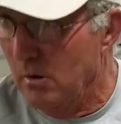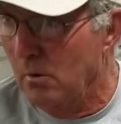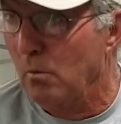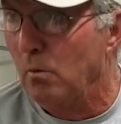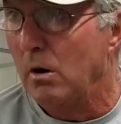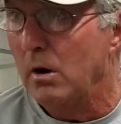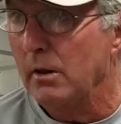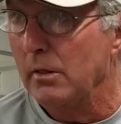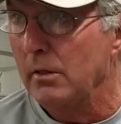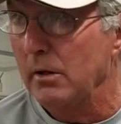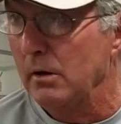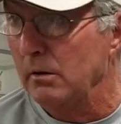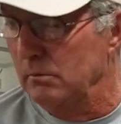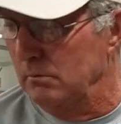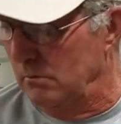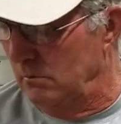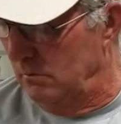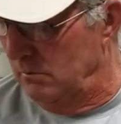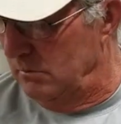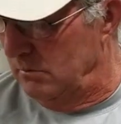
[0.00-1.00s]
one of the
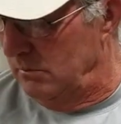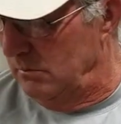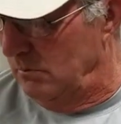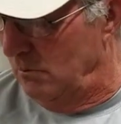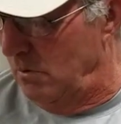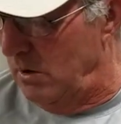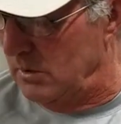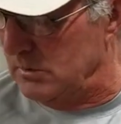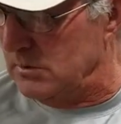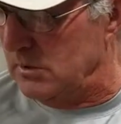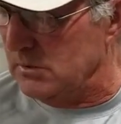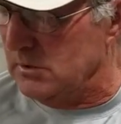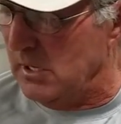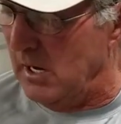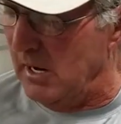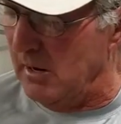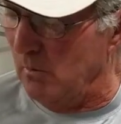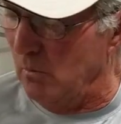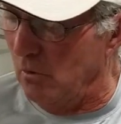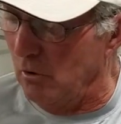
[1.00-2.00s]
ones that's
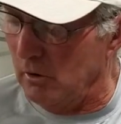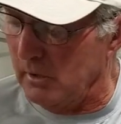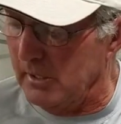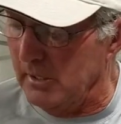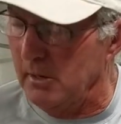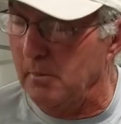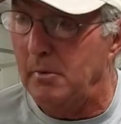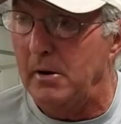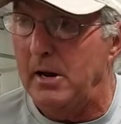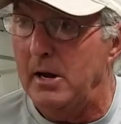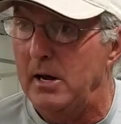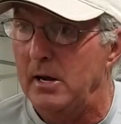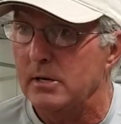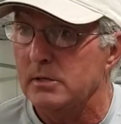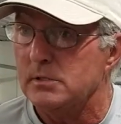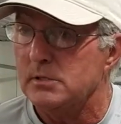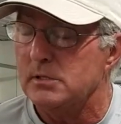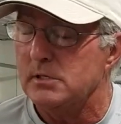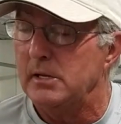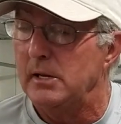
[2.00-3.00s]
kind of working the
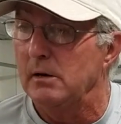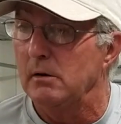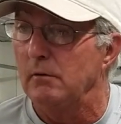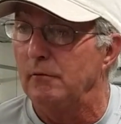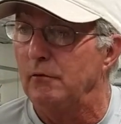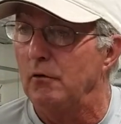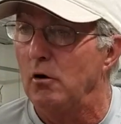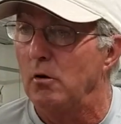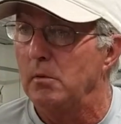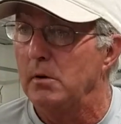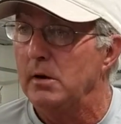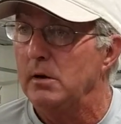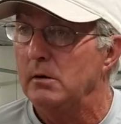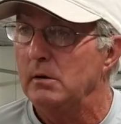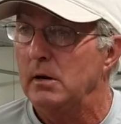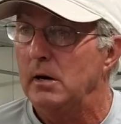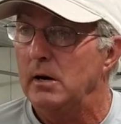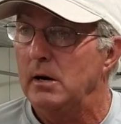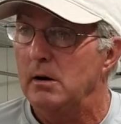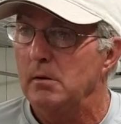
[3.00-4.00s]
best still for me,
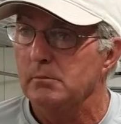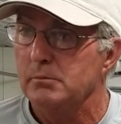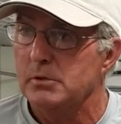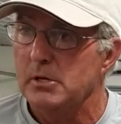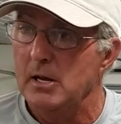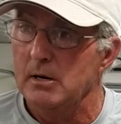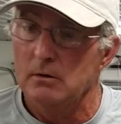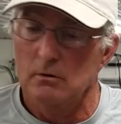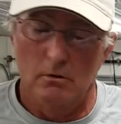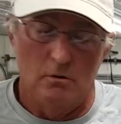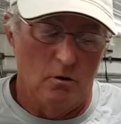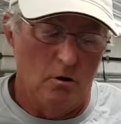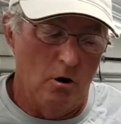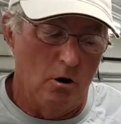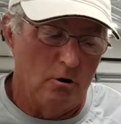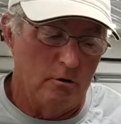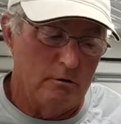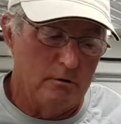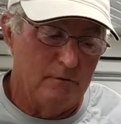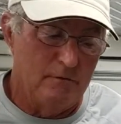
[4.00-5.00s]
and I'm getting a little
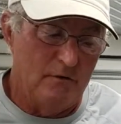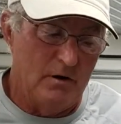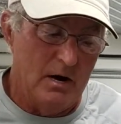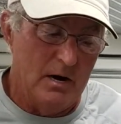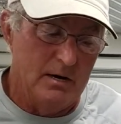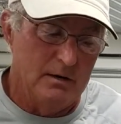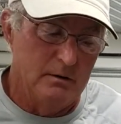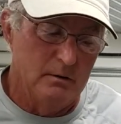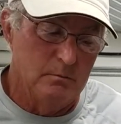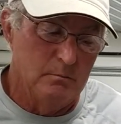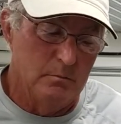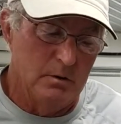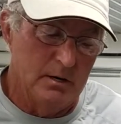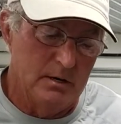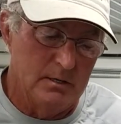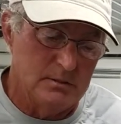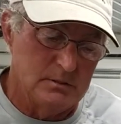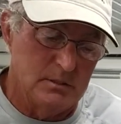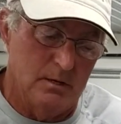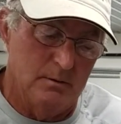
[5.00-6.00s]
harder to find them, but
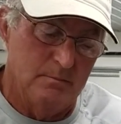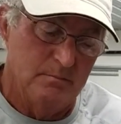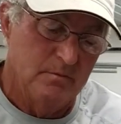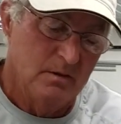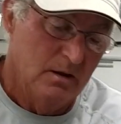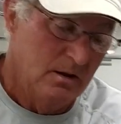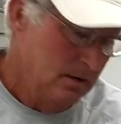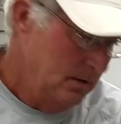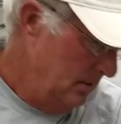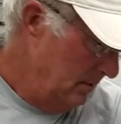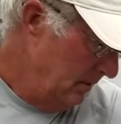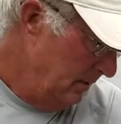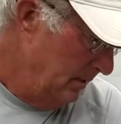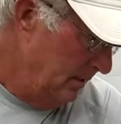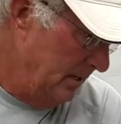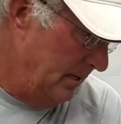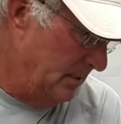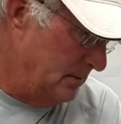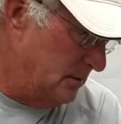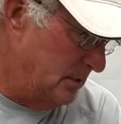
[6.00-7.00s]
it's a
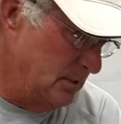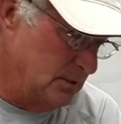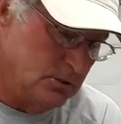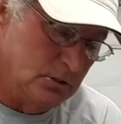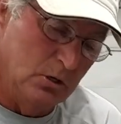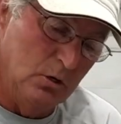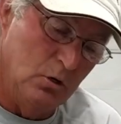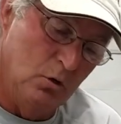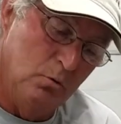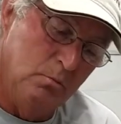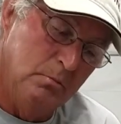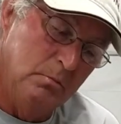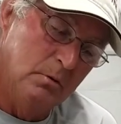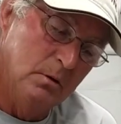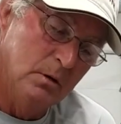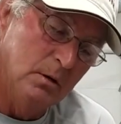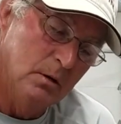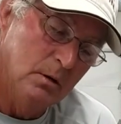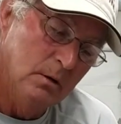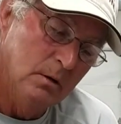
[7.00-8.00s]
it's a Zoom,
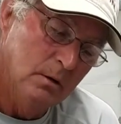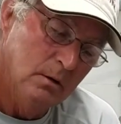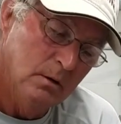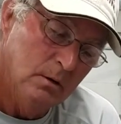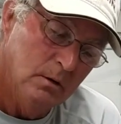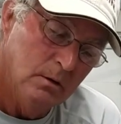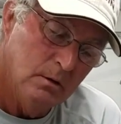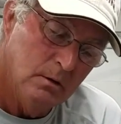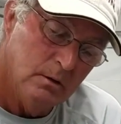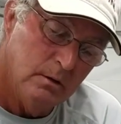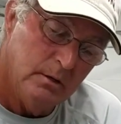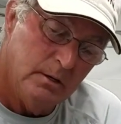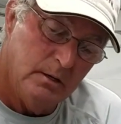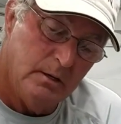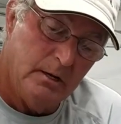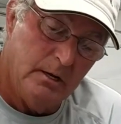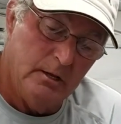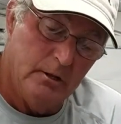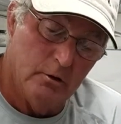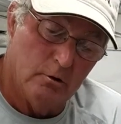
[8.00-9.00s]

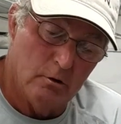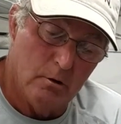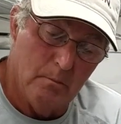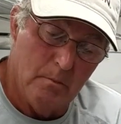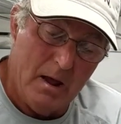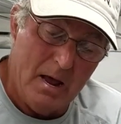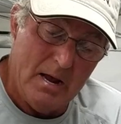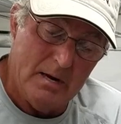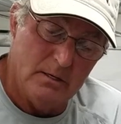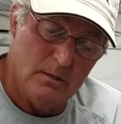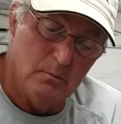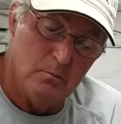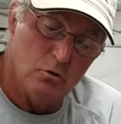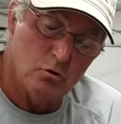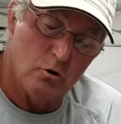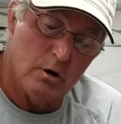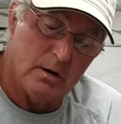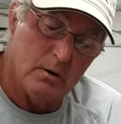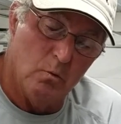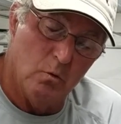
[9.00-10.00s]
either a Magnum
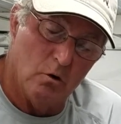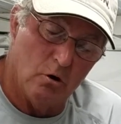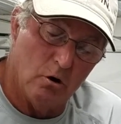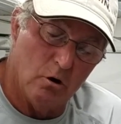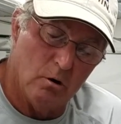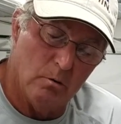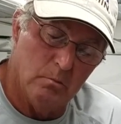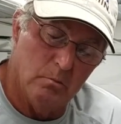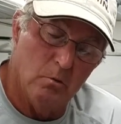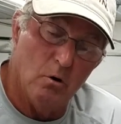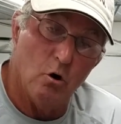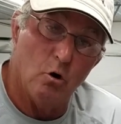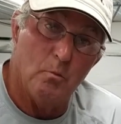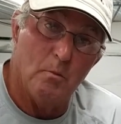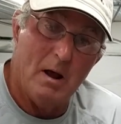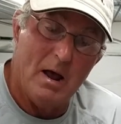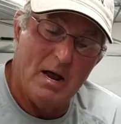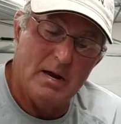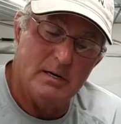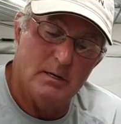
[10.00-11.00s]
Trick Worm or a
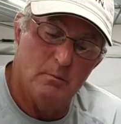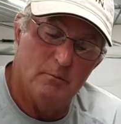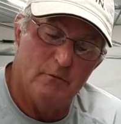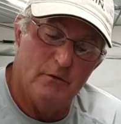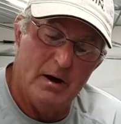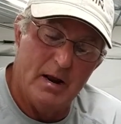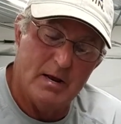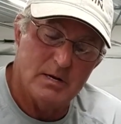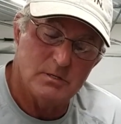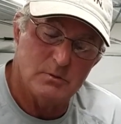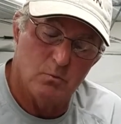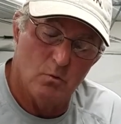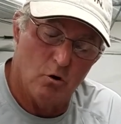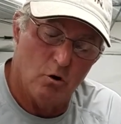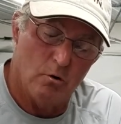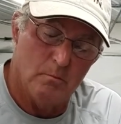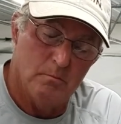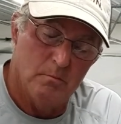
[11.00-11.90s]
Magnum Finesse Worm.